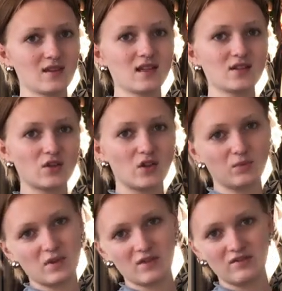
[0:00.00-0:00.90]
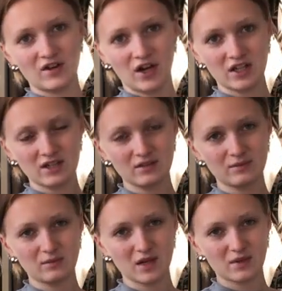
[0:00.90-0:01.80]
This could be fun,
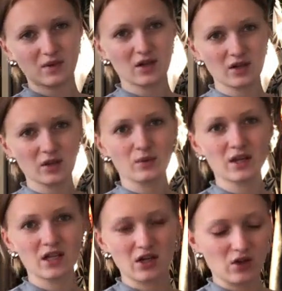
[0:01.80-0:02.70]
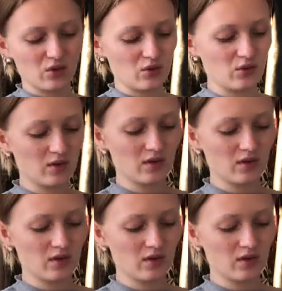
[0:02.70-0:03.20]
but I'm gonna go with no.